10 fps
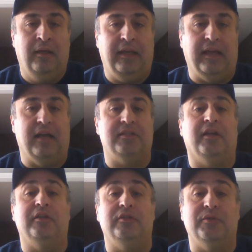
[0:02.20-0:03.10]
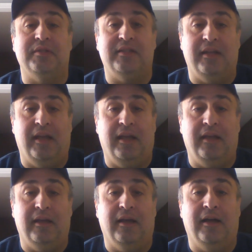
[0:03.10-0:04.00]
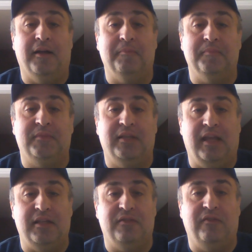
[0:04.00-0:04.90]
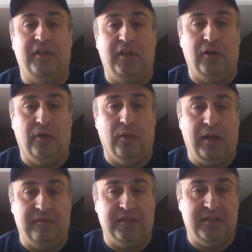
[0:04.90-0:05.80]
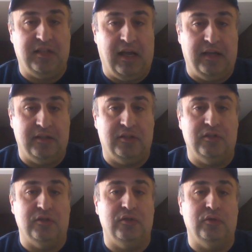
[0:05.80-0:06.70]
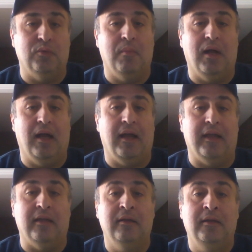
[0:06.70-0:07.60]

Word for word: Hey guys, how you doing today? Um, today's video, I've decided to do my